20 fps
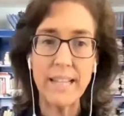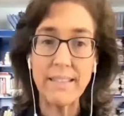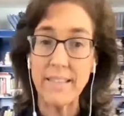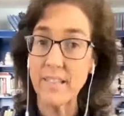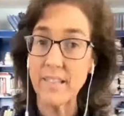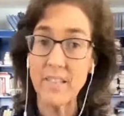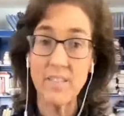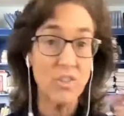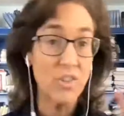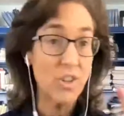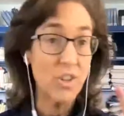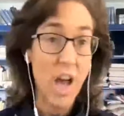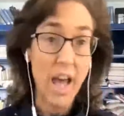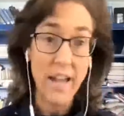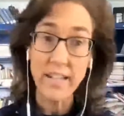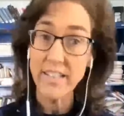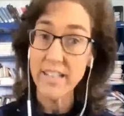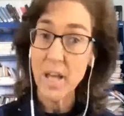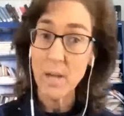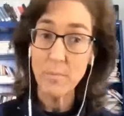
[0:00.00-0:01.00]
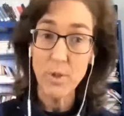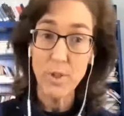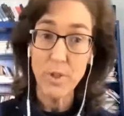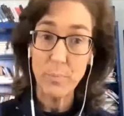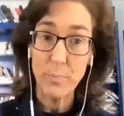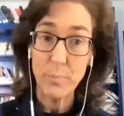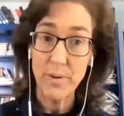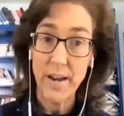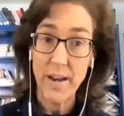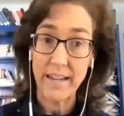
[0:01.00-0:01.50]
This is not a
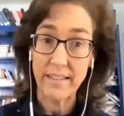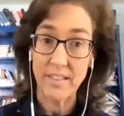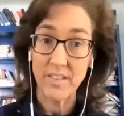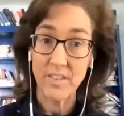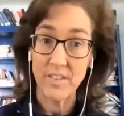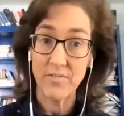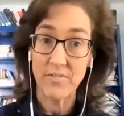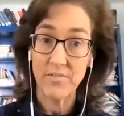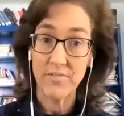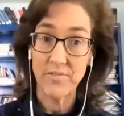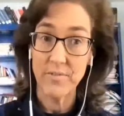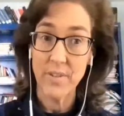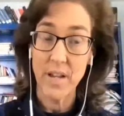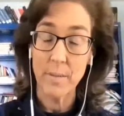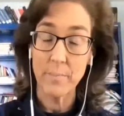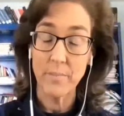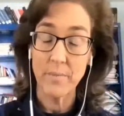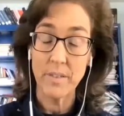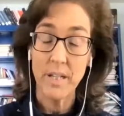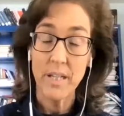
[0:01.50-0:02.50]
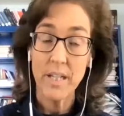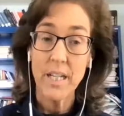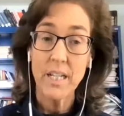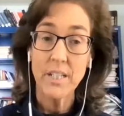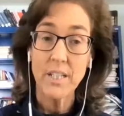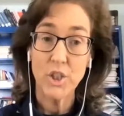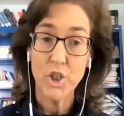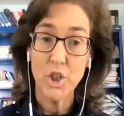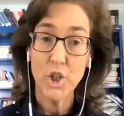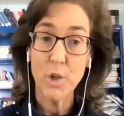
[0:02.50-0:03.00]
Talmudic practice.
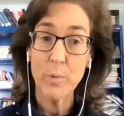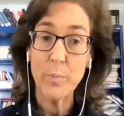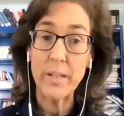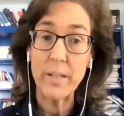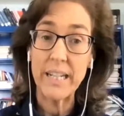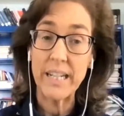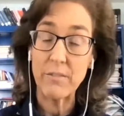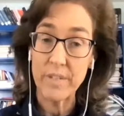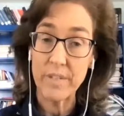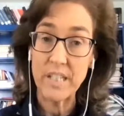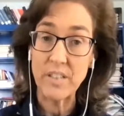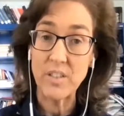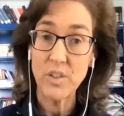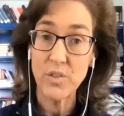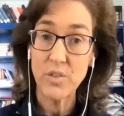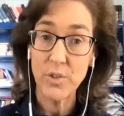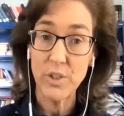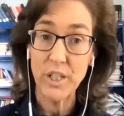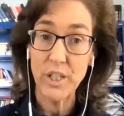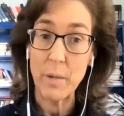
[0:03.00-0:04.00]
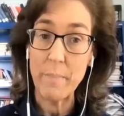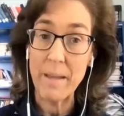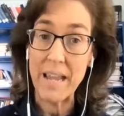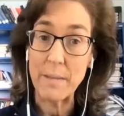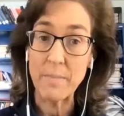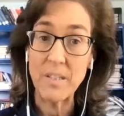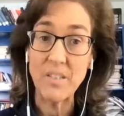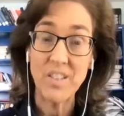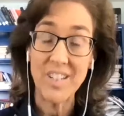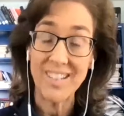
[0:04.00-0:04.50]
Determining reasons for the
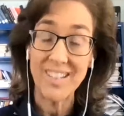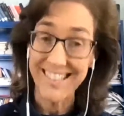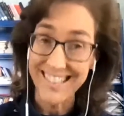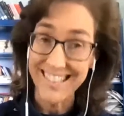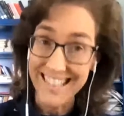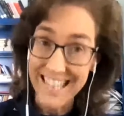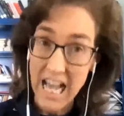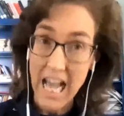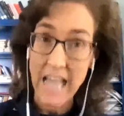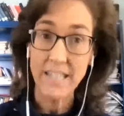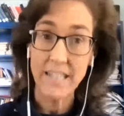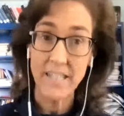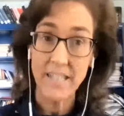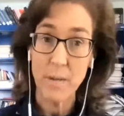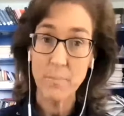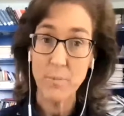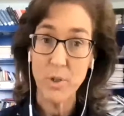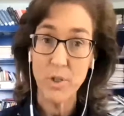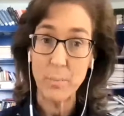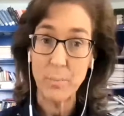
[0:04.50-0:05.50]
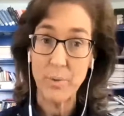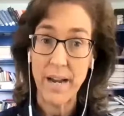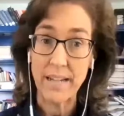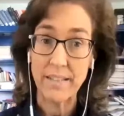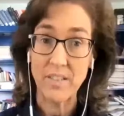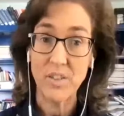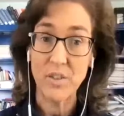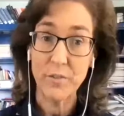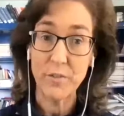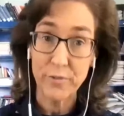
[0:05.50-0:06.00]
commandments is not a Talmudic
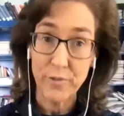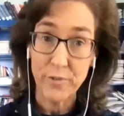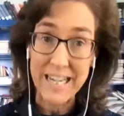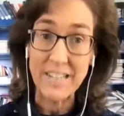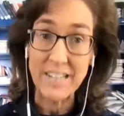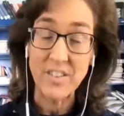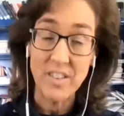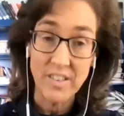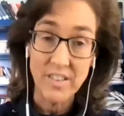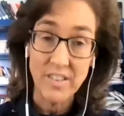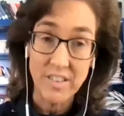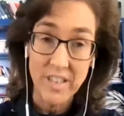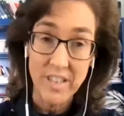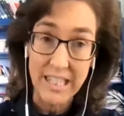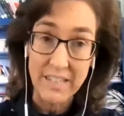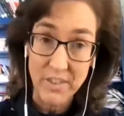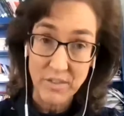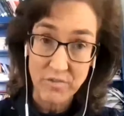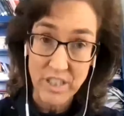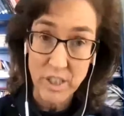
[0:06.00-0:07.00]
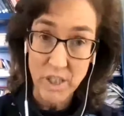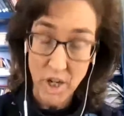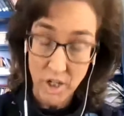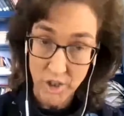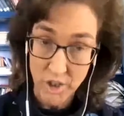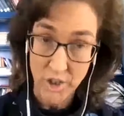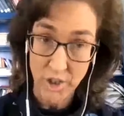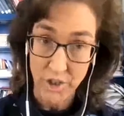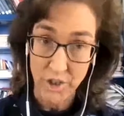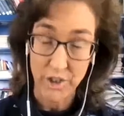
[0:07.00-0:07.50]
practice. The phrase does not even
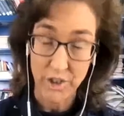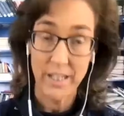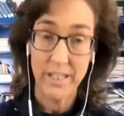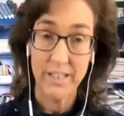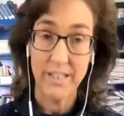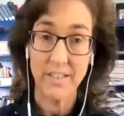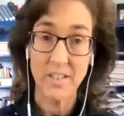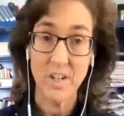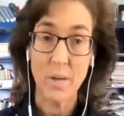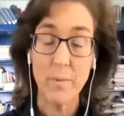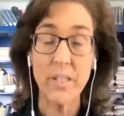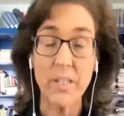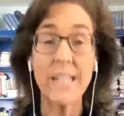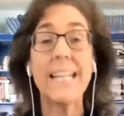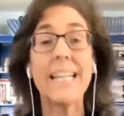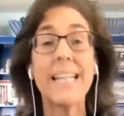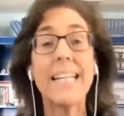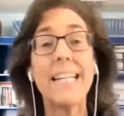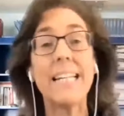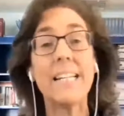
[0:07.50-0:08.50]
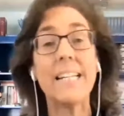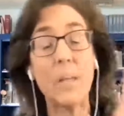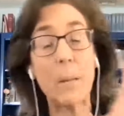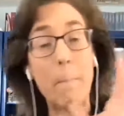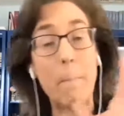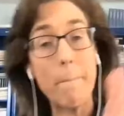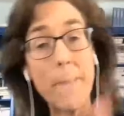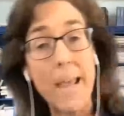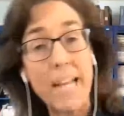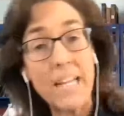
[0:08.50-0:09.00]
occur in the Talmud. It is a
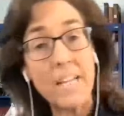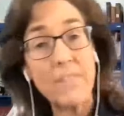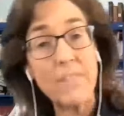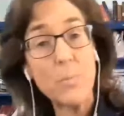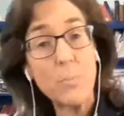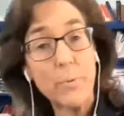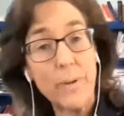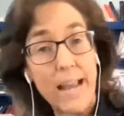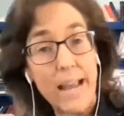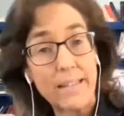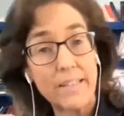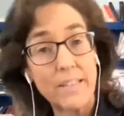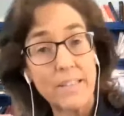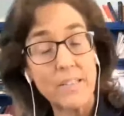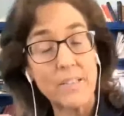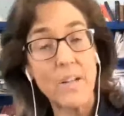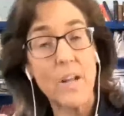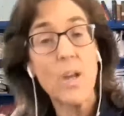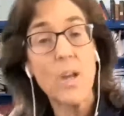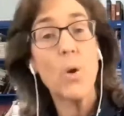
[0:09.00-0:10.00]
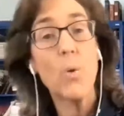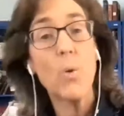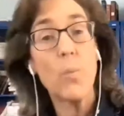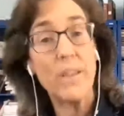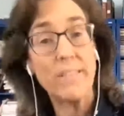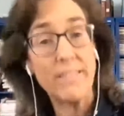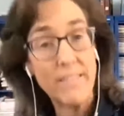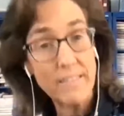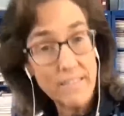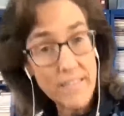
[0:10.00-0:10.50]
medieval practice
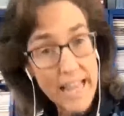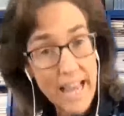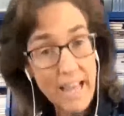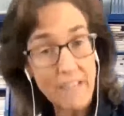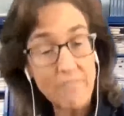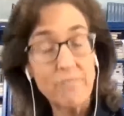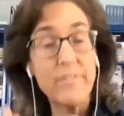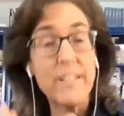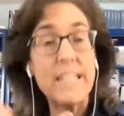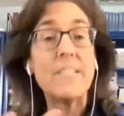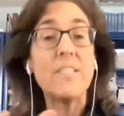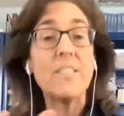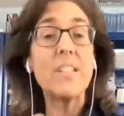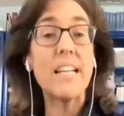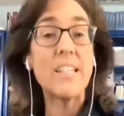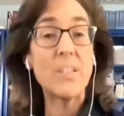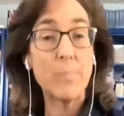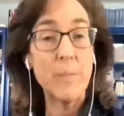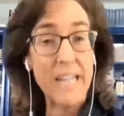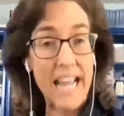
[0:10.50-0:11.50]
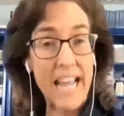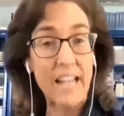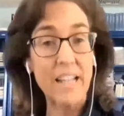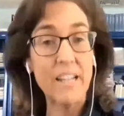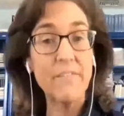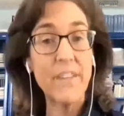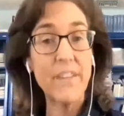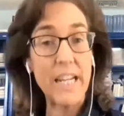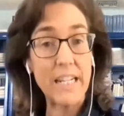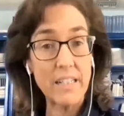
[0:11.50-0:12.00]
when reason has been
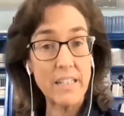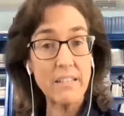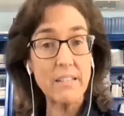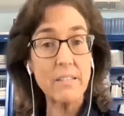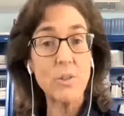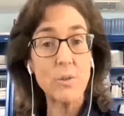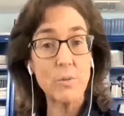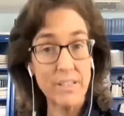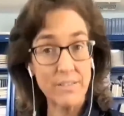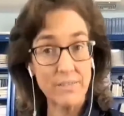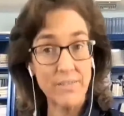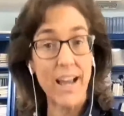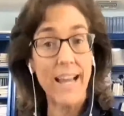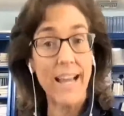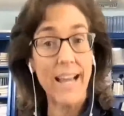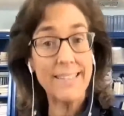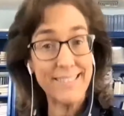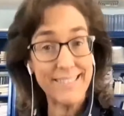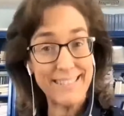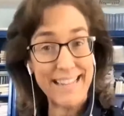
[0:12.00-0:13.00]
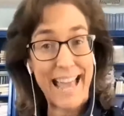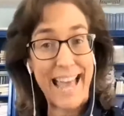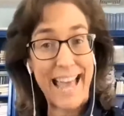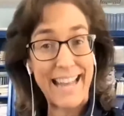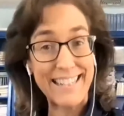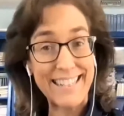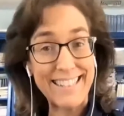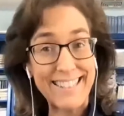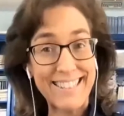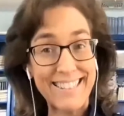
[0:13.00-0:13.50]
elevated to a divine
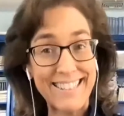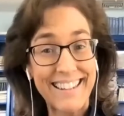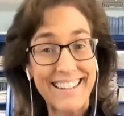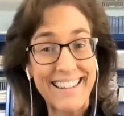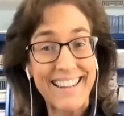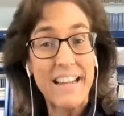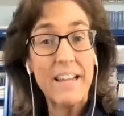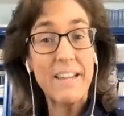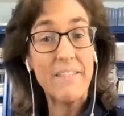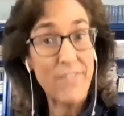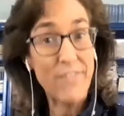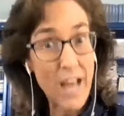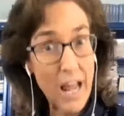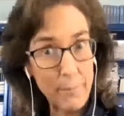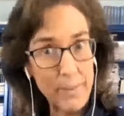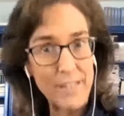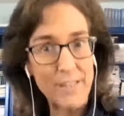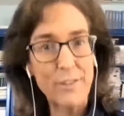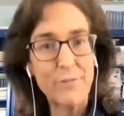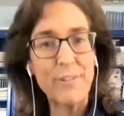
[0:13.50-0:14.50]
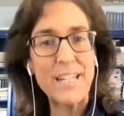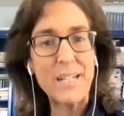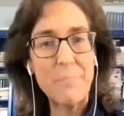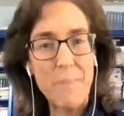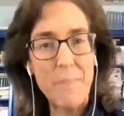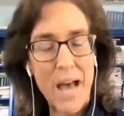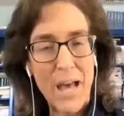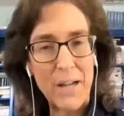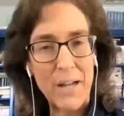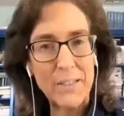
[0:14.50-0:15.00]
status, following the Greek
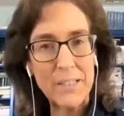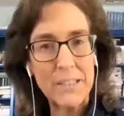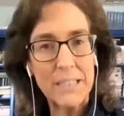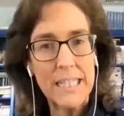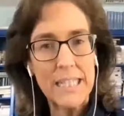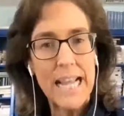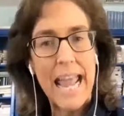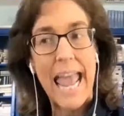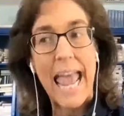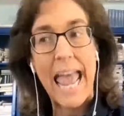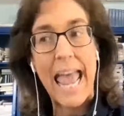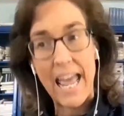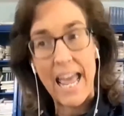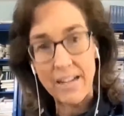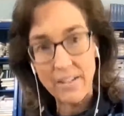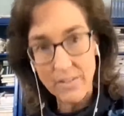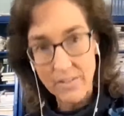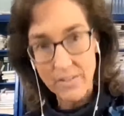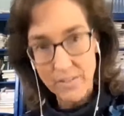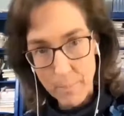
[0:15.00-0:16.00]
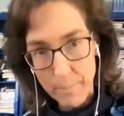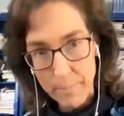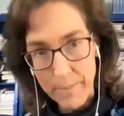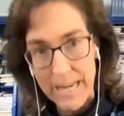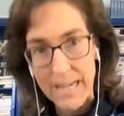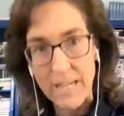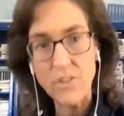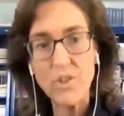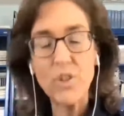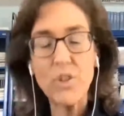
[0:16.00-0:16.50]
model, and the
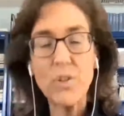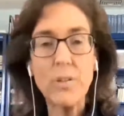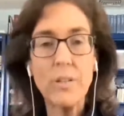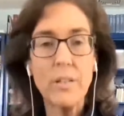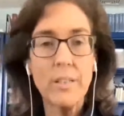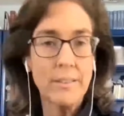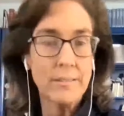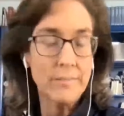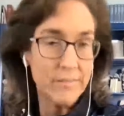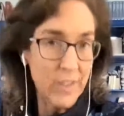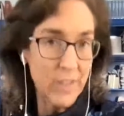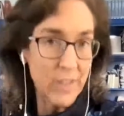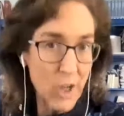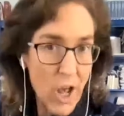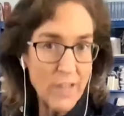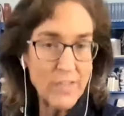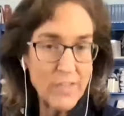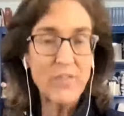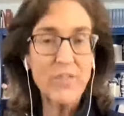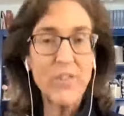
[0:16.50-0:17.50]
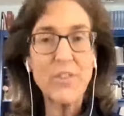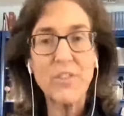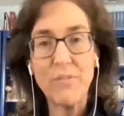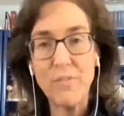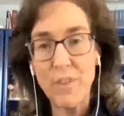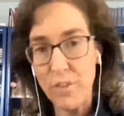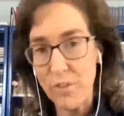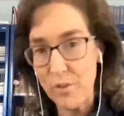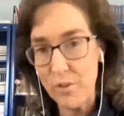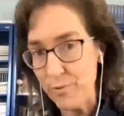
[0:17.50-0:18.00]
major philosophers of the
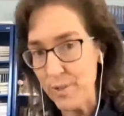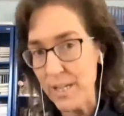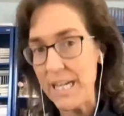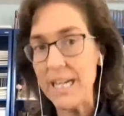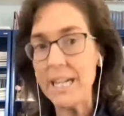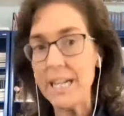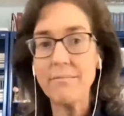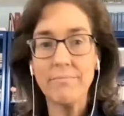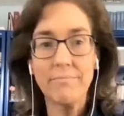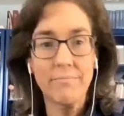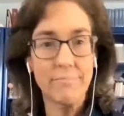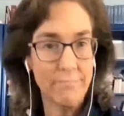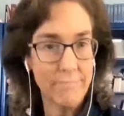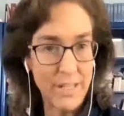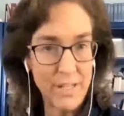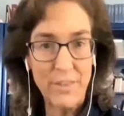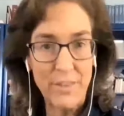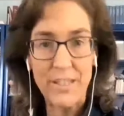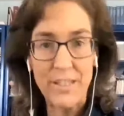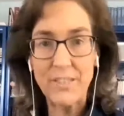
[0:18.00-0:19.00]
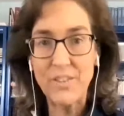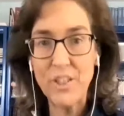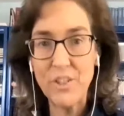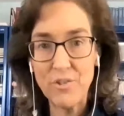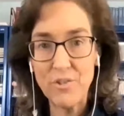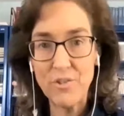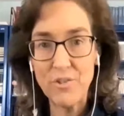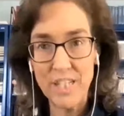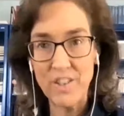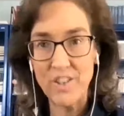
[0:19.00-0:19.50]
three monotheistic
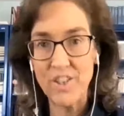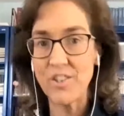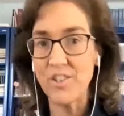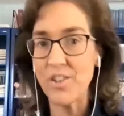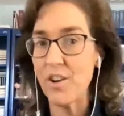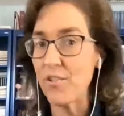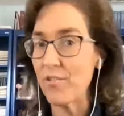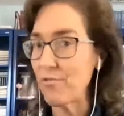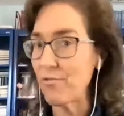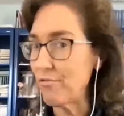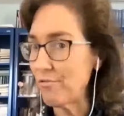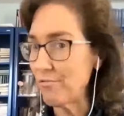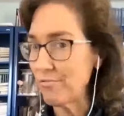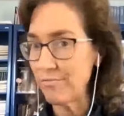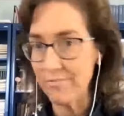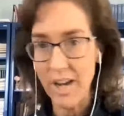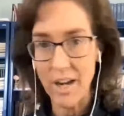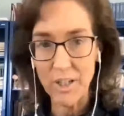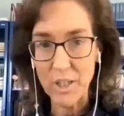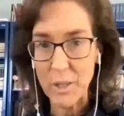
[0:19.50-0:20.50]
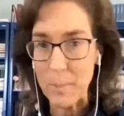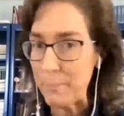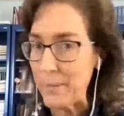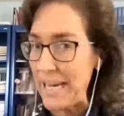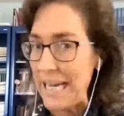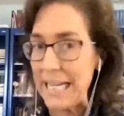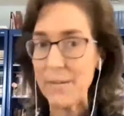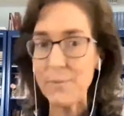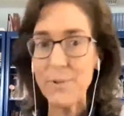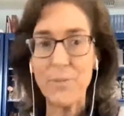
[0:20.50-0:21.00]
traditions are
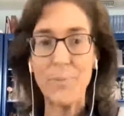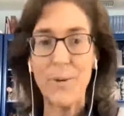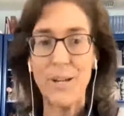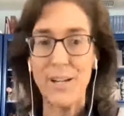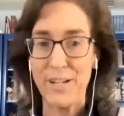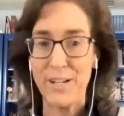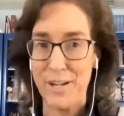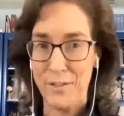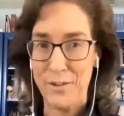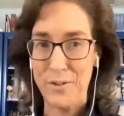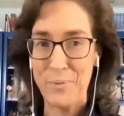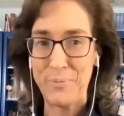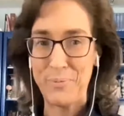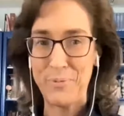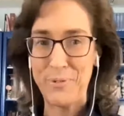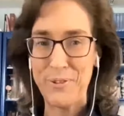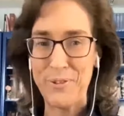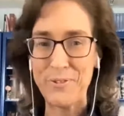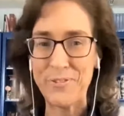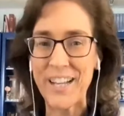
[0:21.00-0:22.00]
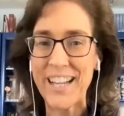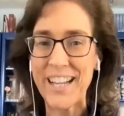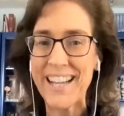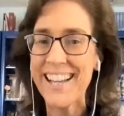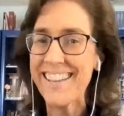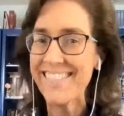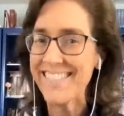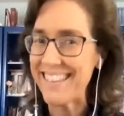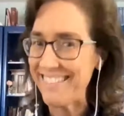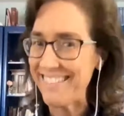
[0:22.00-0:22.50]
competing with one another to prove
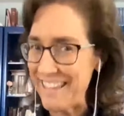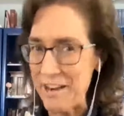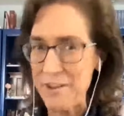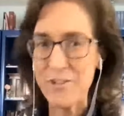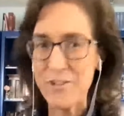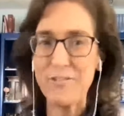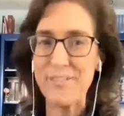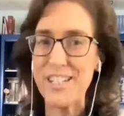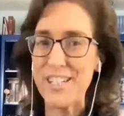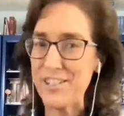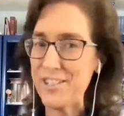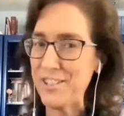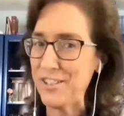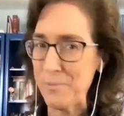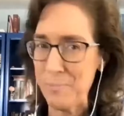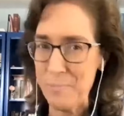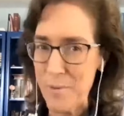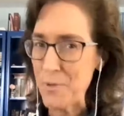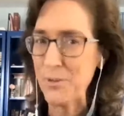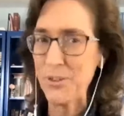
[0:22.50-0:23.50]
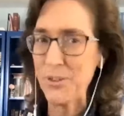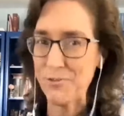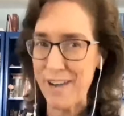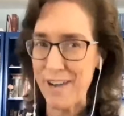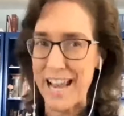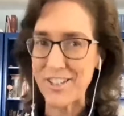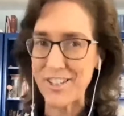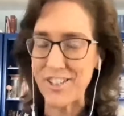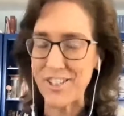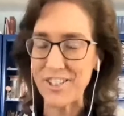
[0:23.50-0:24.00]
that their traditions are most
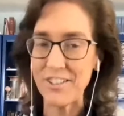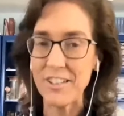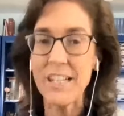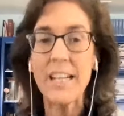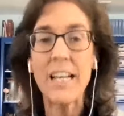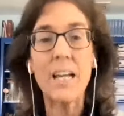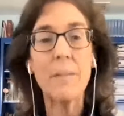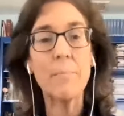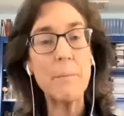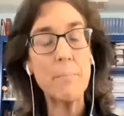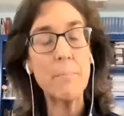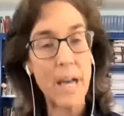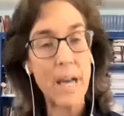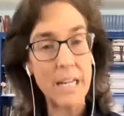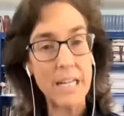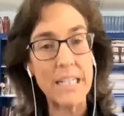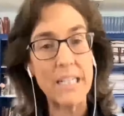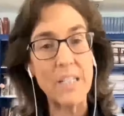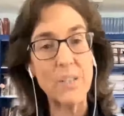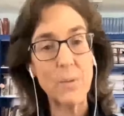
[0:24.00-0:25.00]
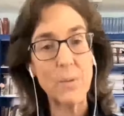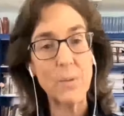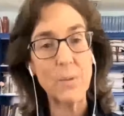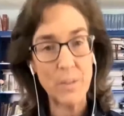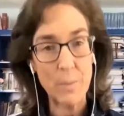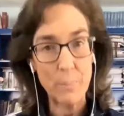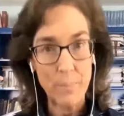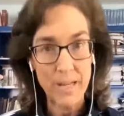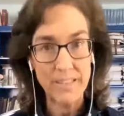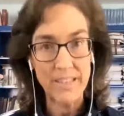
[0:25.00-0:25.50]
rational, and Maimonides was
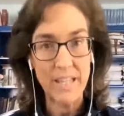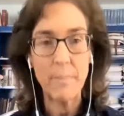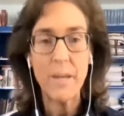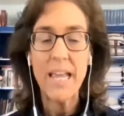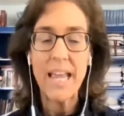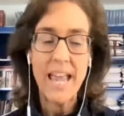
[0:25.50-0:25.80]
among them.